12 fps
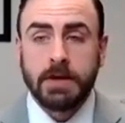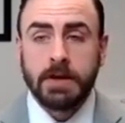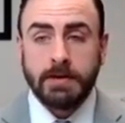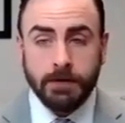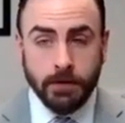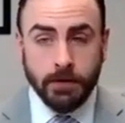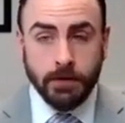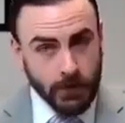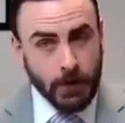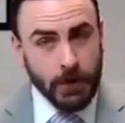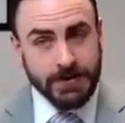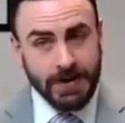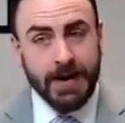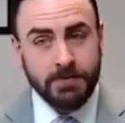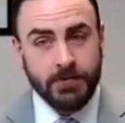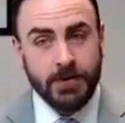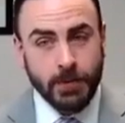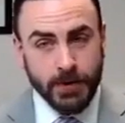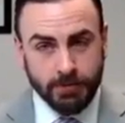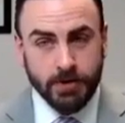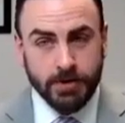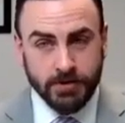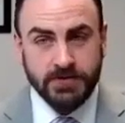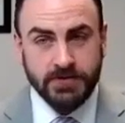If you can figure out time frame, we can pretty
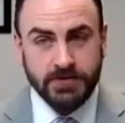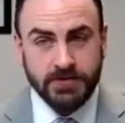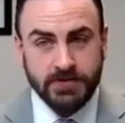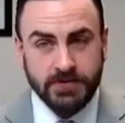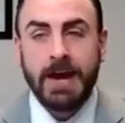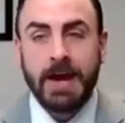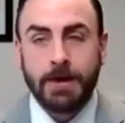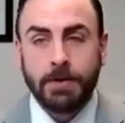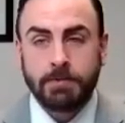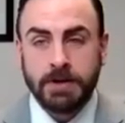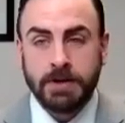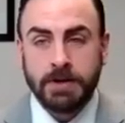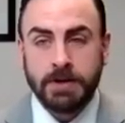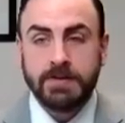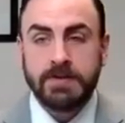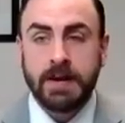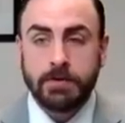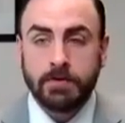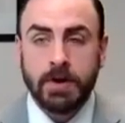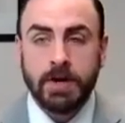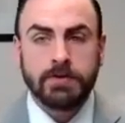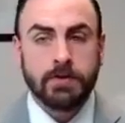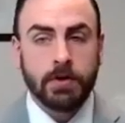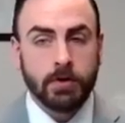much nail down people these days, right?
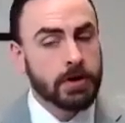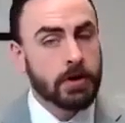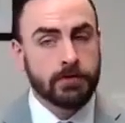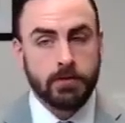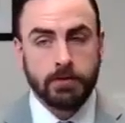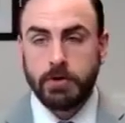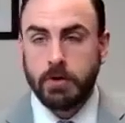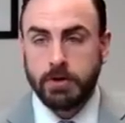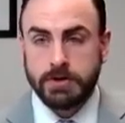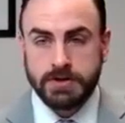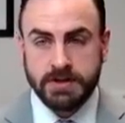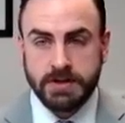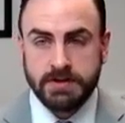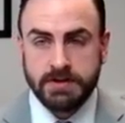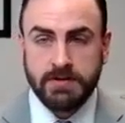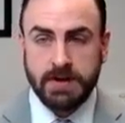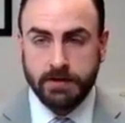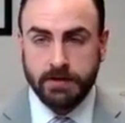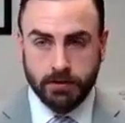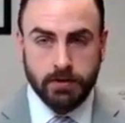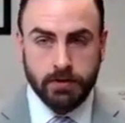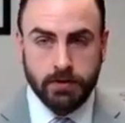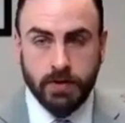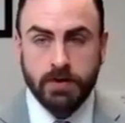So we know from NAR statistics, National
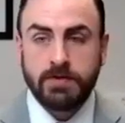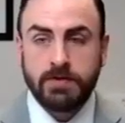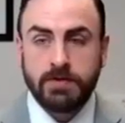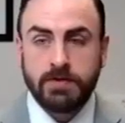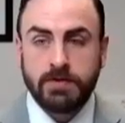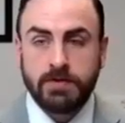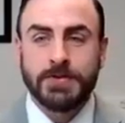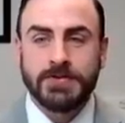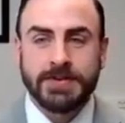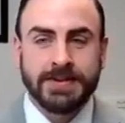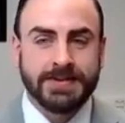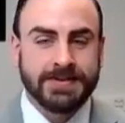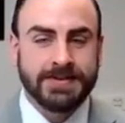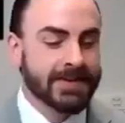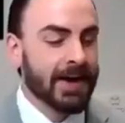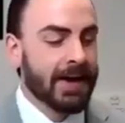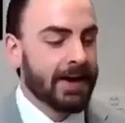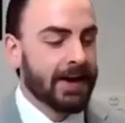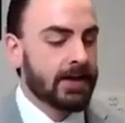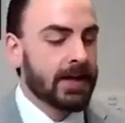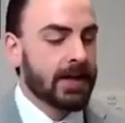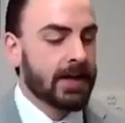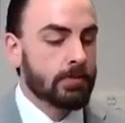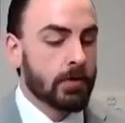Association of Realtor statistics,
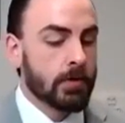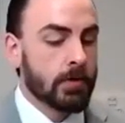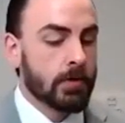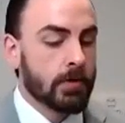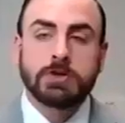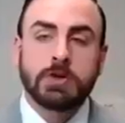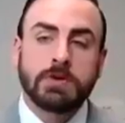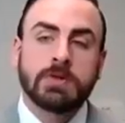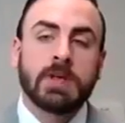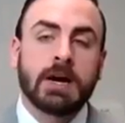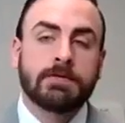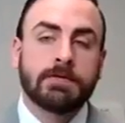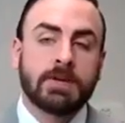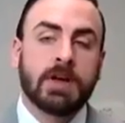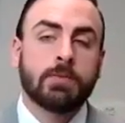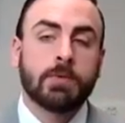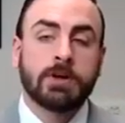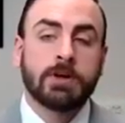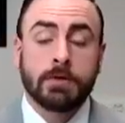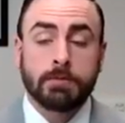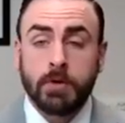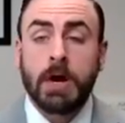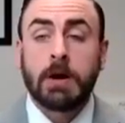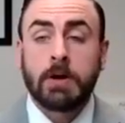that most people search online for 10 weeks
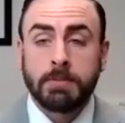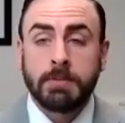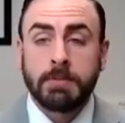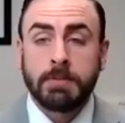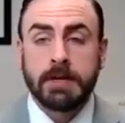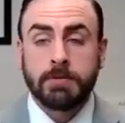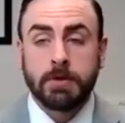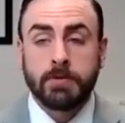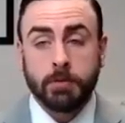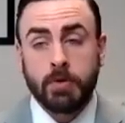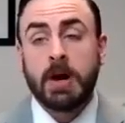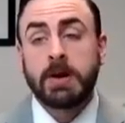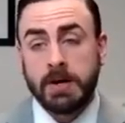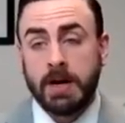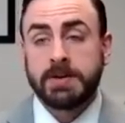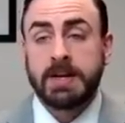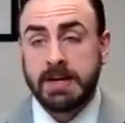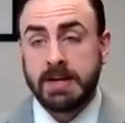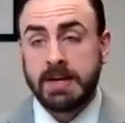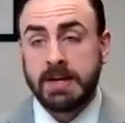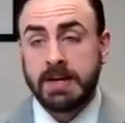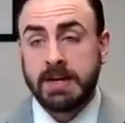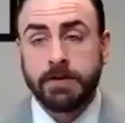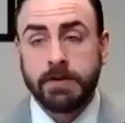prior to making a move or prior to contacting an
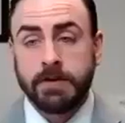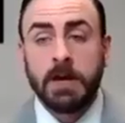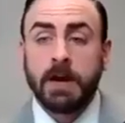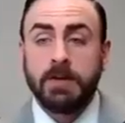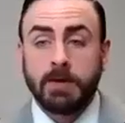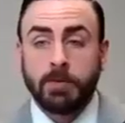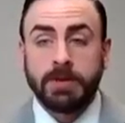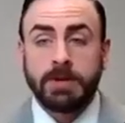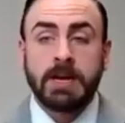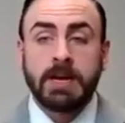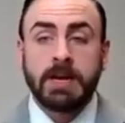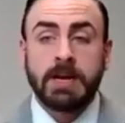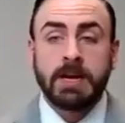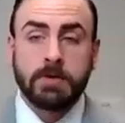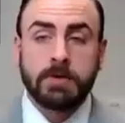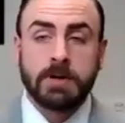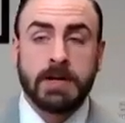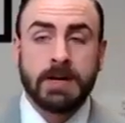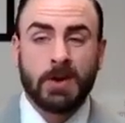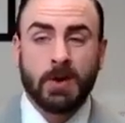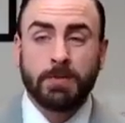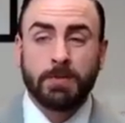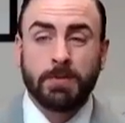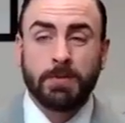agent. And then with an agent, they're looking at
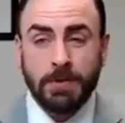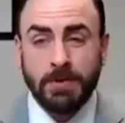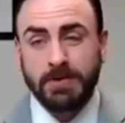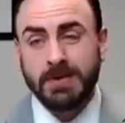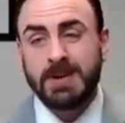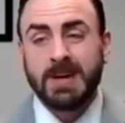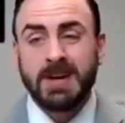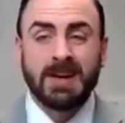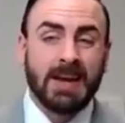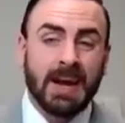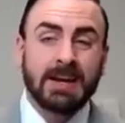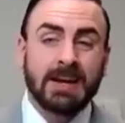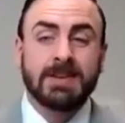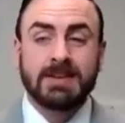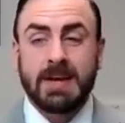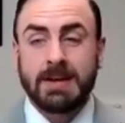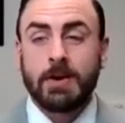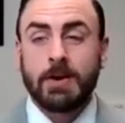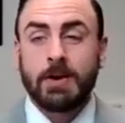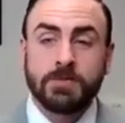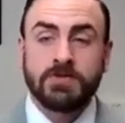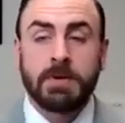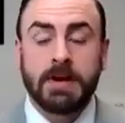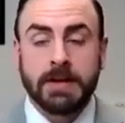homes, typically 8 to 10 homes,
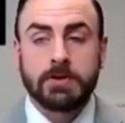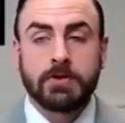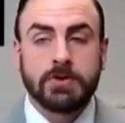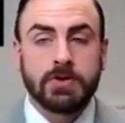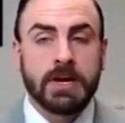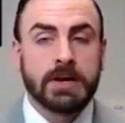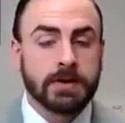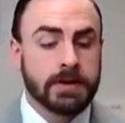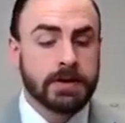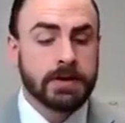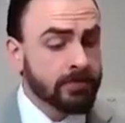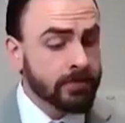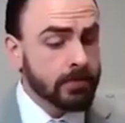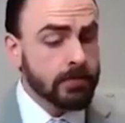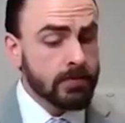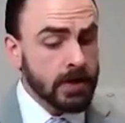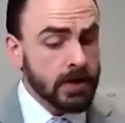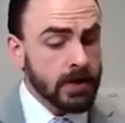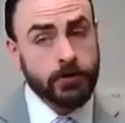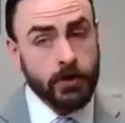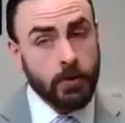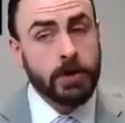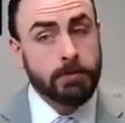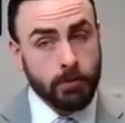depending on your area. If you're
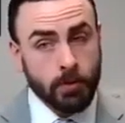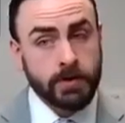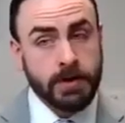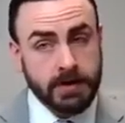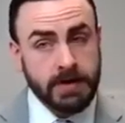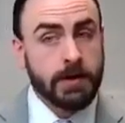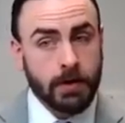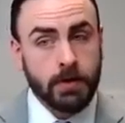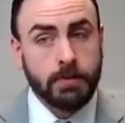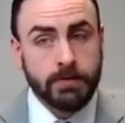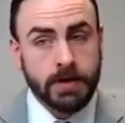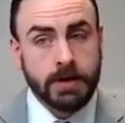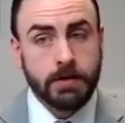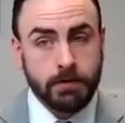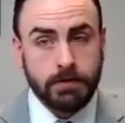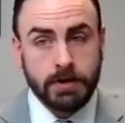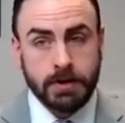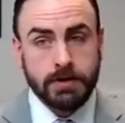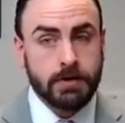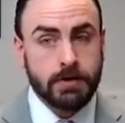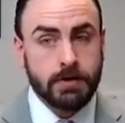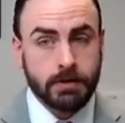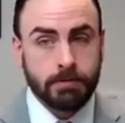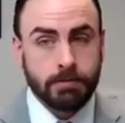showing more than 10 homes, then you need to do
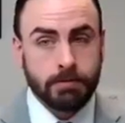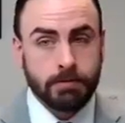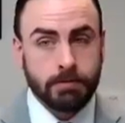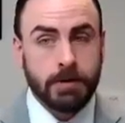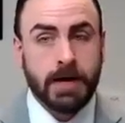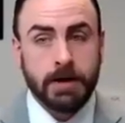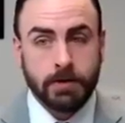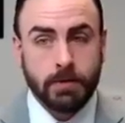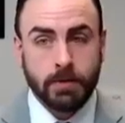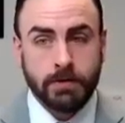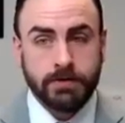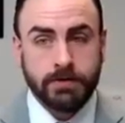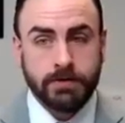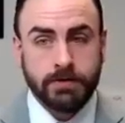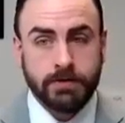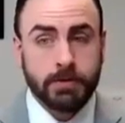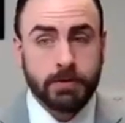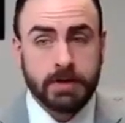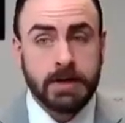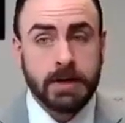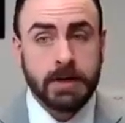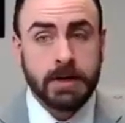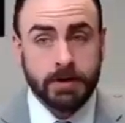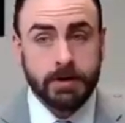the buyer course that Bill and Debbie put
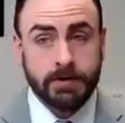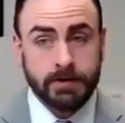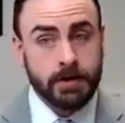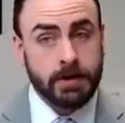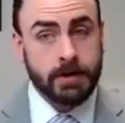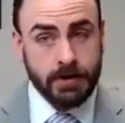together, because they're going